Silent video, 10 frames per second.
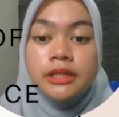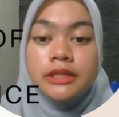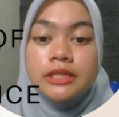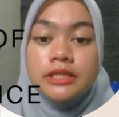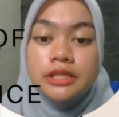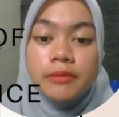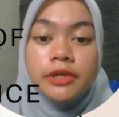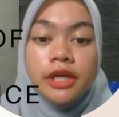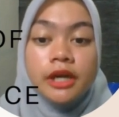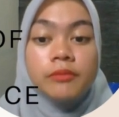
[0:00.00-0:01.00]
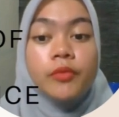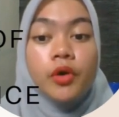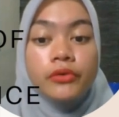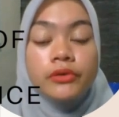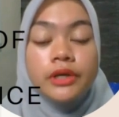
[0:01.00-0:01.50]
Islamic and moral
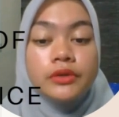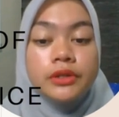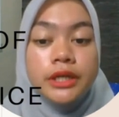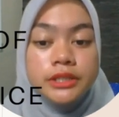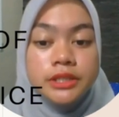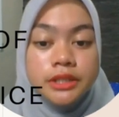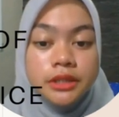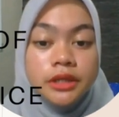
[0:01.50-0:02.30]
education